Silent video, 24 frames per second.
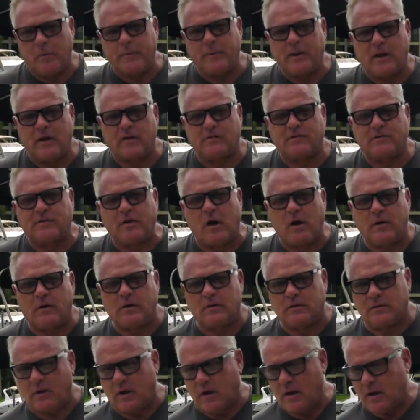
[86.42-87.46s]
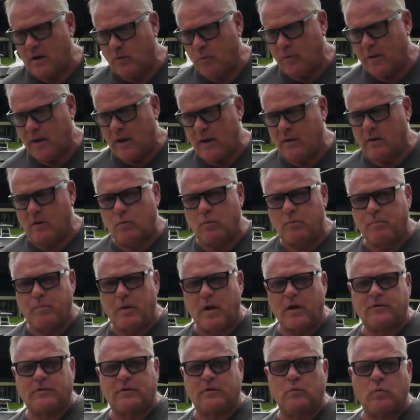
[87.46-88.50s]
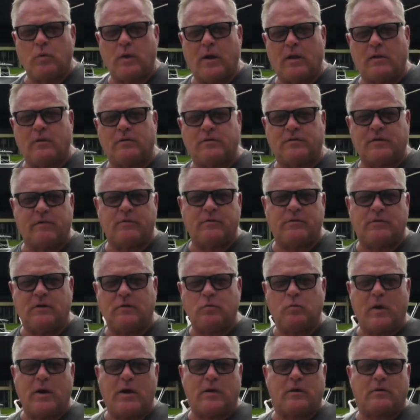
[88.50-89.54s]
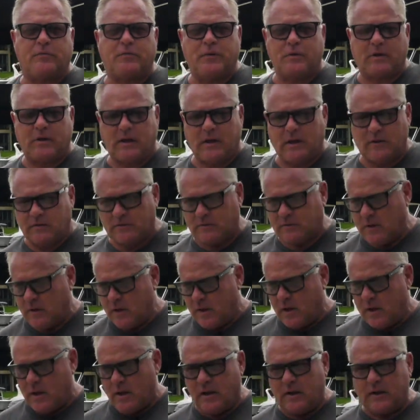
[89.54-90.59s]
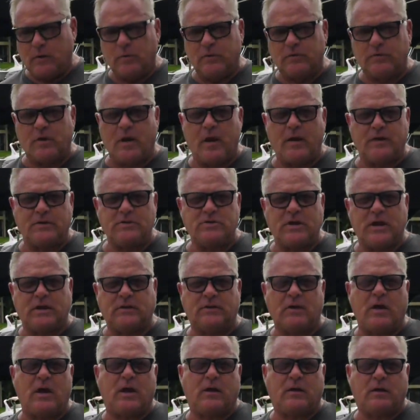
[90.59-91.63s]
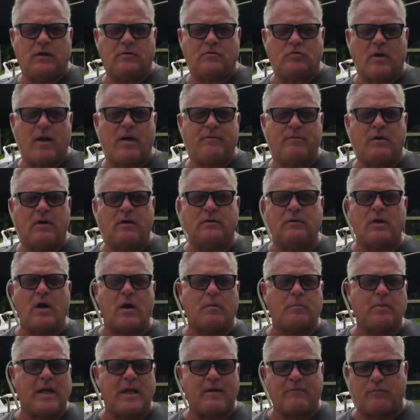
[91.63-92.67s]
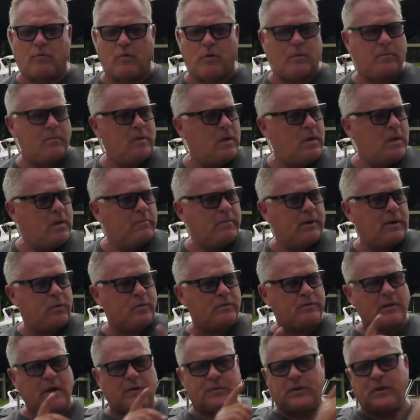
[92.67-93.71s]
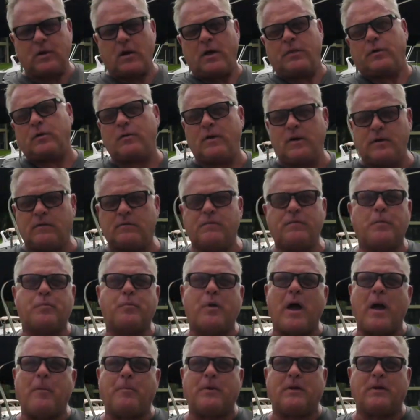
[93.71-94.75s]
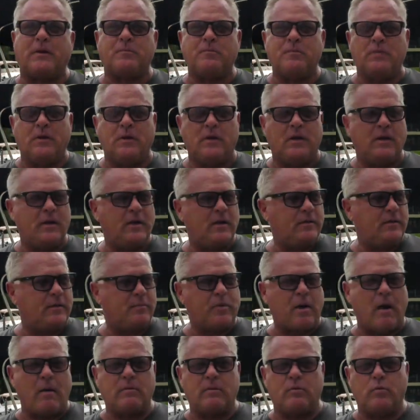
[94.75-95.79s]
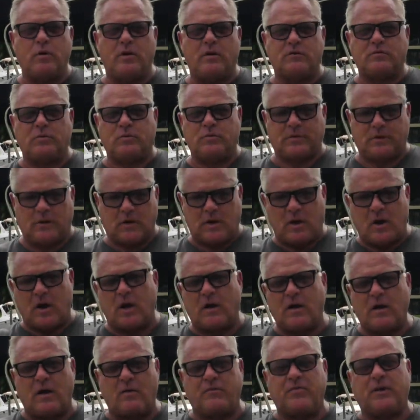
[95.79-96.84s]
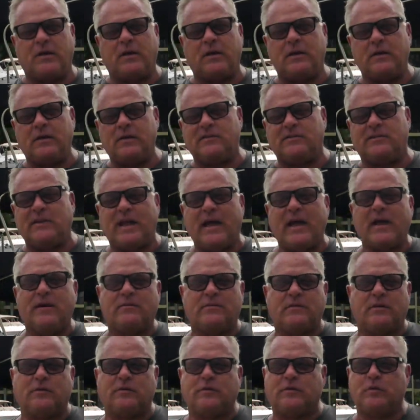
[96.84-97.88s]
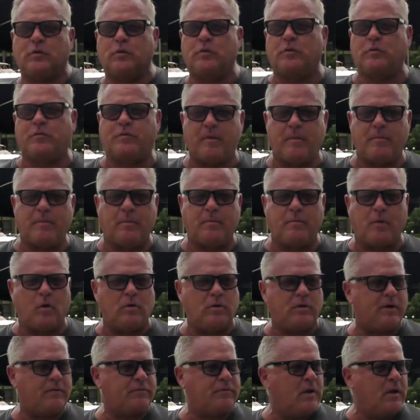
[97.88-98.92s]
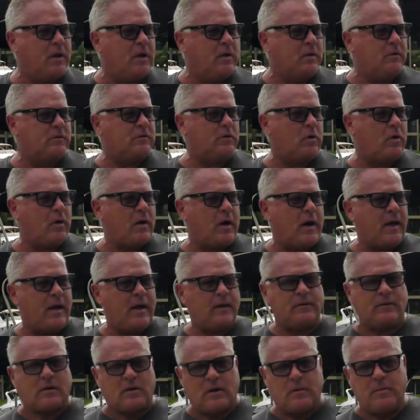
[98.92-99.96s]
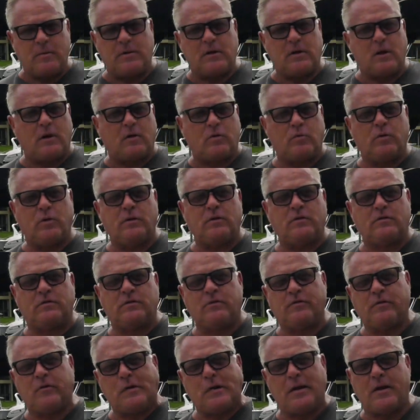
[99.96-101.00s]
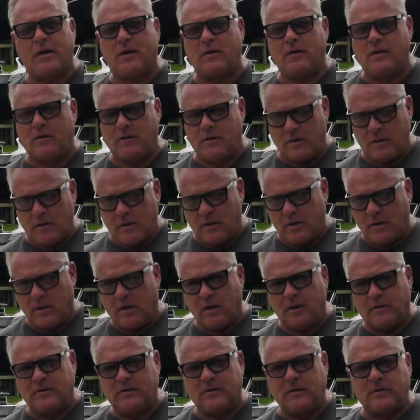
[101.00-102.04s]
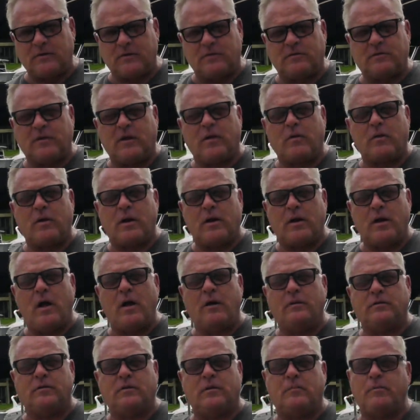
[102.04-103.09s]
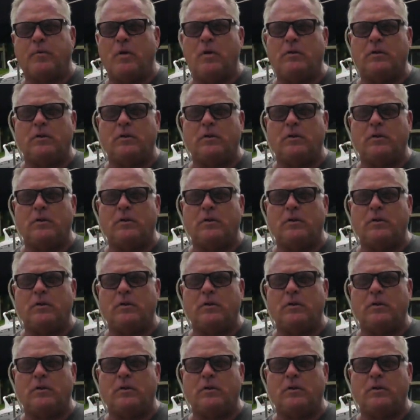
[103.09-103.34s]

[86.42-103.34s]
we got started. We had a Boston Whaler, 17 Whaler for the kids, and it was on a Jet Dock, a drive-on dock platform, but it was at the other end of the property. And the problem was that it cut off the easy access to and from the boat lift. So I had to come in on a really severe angle to get the cigarette onto the boat